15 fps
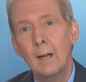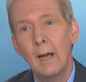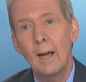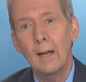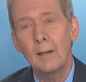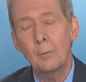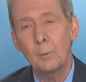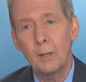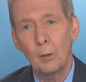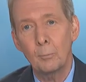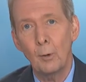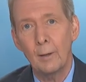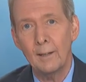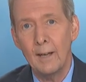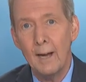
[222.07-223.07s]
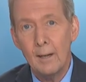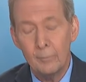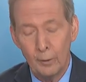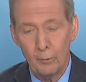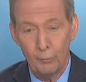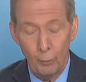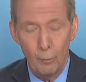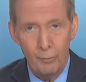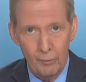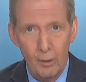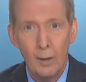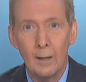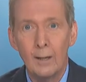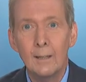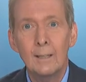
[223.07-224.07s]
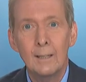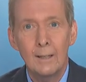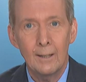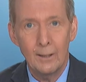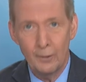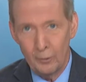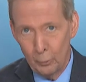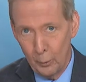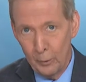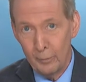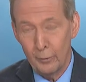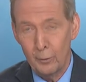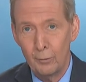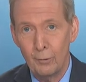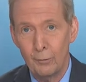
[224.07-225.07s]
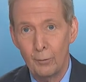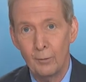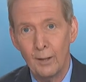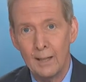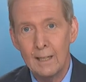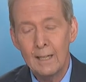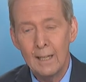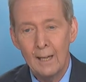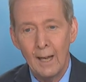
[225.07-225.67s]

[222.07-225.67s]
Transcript: and Pierre Poilievre so far in the Twitterverse, as you say.